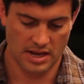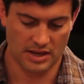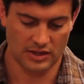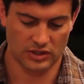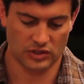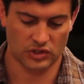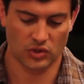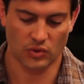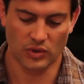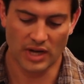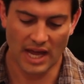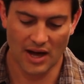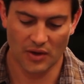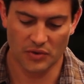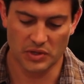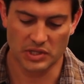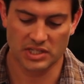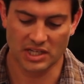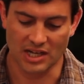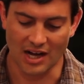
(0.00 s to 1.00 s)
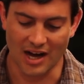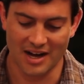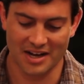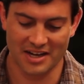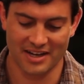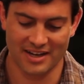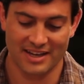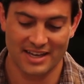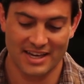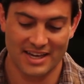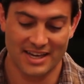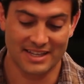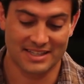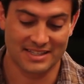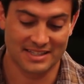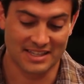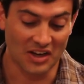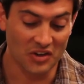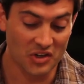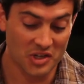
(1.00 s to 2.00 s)
And so now this kanga,
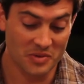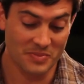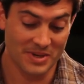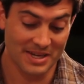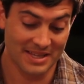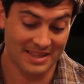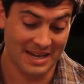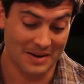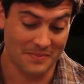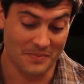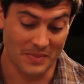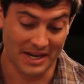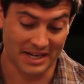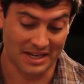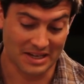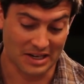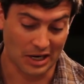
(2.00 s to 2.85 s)
it's telling me that my